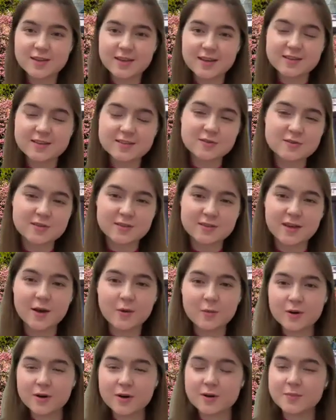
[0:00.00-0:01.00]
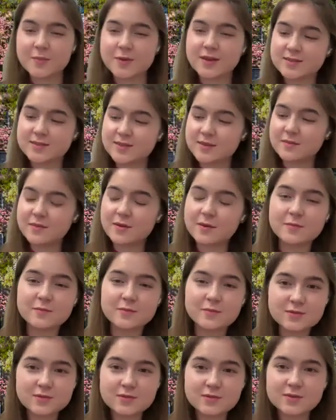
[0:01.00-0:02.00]
really likes using that word because
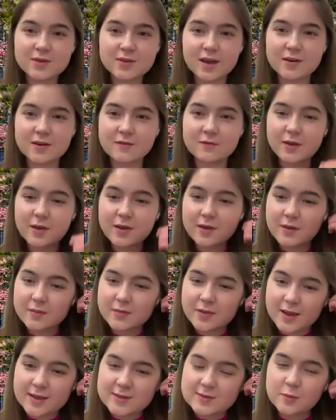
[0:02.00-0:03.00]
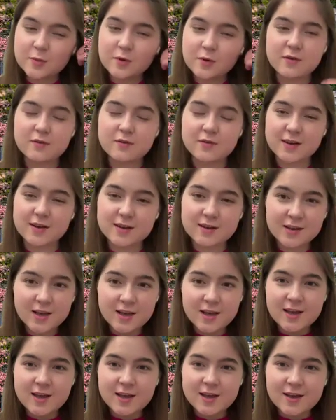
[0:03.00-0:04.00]
it kind of implies more of a,
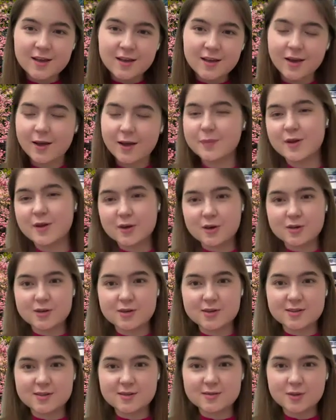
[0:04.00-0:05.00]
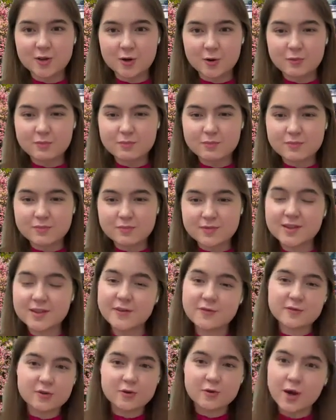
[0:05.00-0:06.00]
I'm here to,
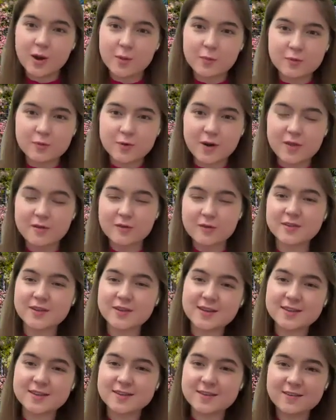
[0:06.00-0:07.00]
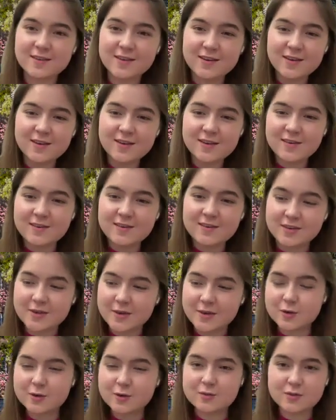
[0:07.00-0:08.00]
lift you up rather than,
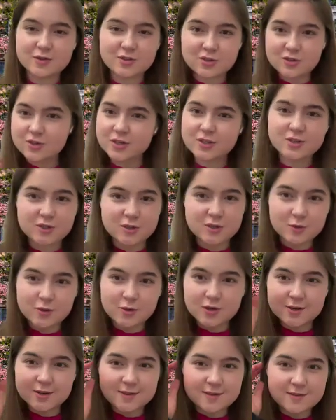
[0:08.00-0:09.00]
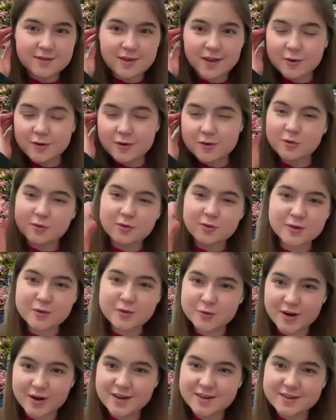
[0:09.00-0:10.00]
instruct you on how to do
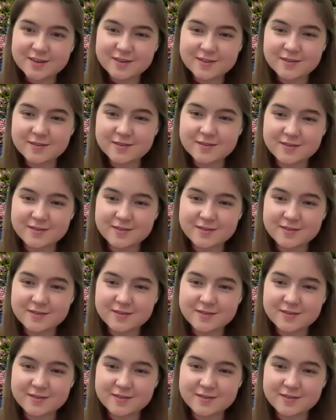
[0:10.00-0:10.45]
things right.